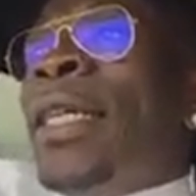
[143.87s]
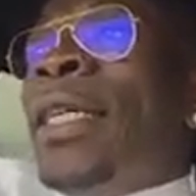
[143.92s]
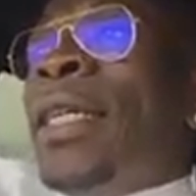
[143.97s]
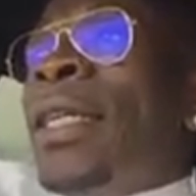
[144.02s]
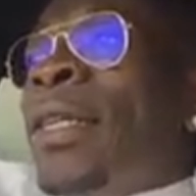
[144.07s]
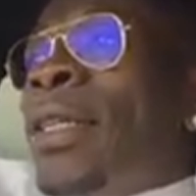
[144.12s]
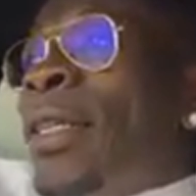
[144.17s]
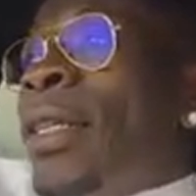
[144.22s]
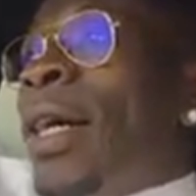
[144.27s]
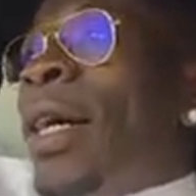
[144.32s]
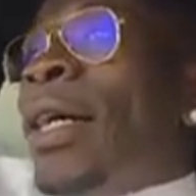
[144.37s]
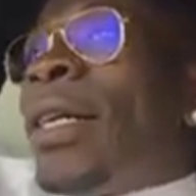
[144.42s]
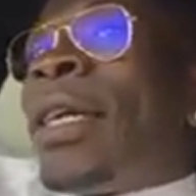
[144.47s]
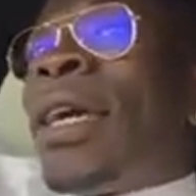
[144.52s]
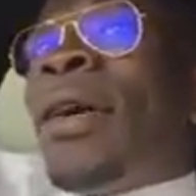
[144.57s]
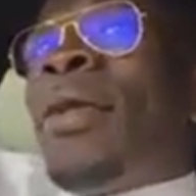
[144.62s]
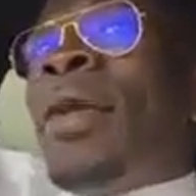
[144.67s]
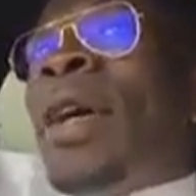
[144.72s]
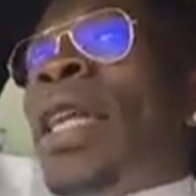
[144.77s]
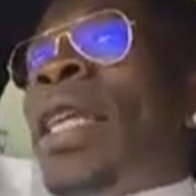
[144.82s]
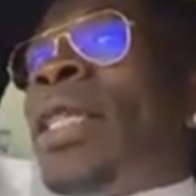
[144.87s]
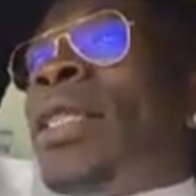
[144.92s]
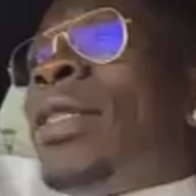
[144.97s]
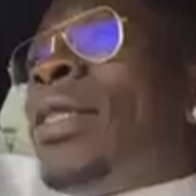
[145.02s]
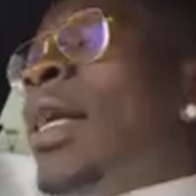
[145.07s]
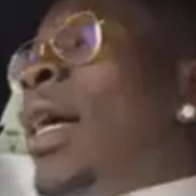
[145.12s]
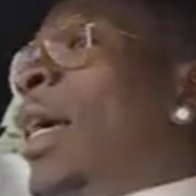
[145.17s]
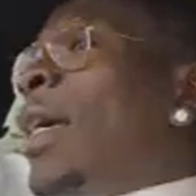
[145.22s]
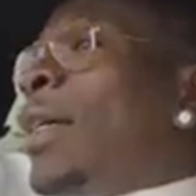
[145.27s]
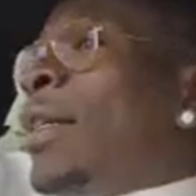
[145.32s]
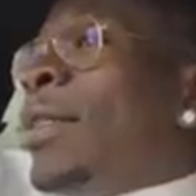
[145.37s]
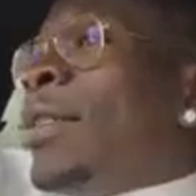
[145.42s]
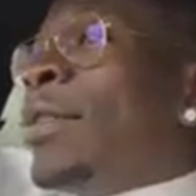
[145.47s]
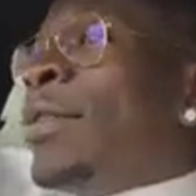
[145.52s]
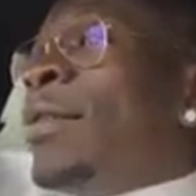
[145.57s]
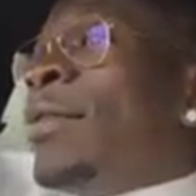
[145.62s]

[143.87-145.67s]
you know, y'all get ready to like